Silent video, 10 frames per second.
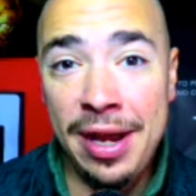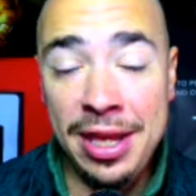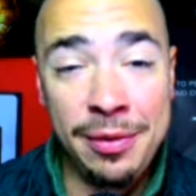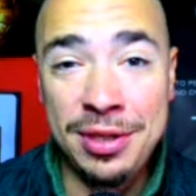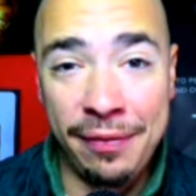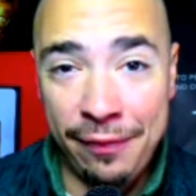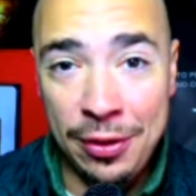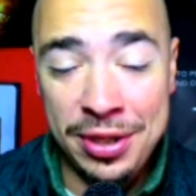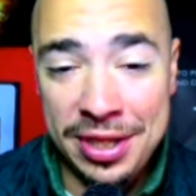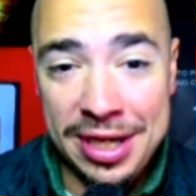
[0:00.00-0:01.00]
I think it was the
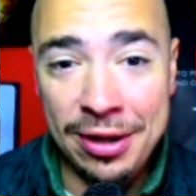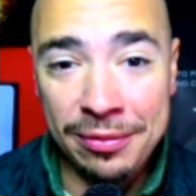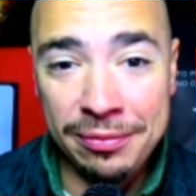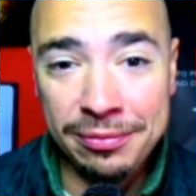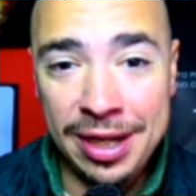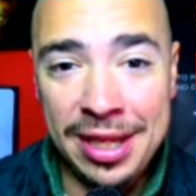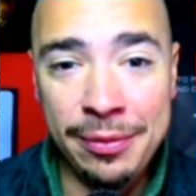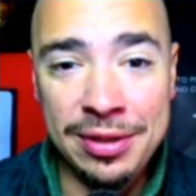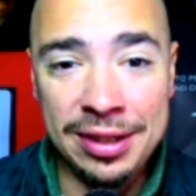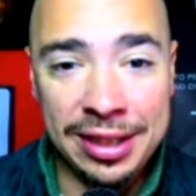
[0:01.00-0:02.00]
first of the year. I think it
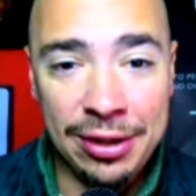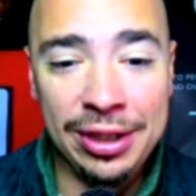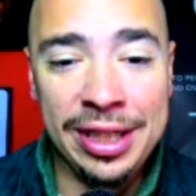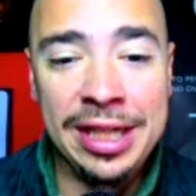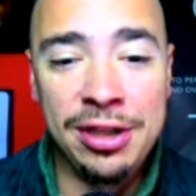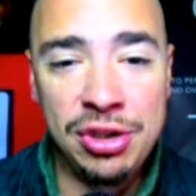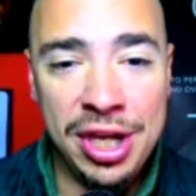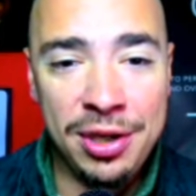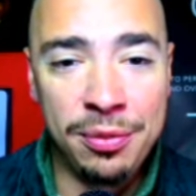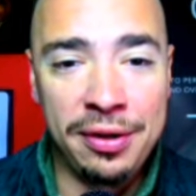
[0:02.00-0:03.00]
was literally
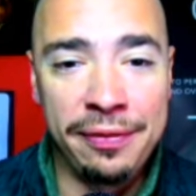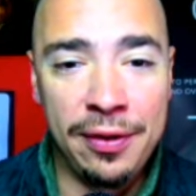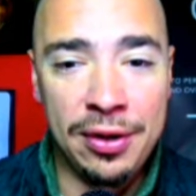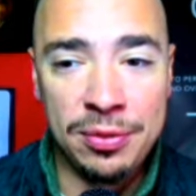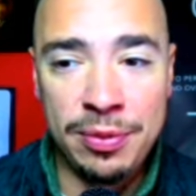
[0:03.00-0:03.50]
January 1st.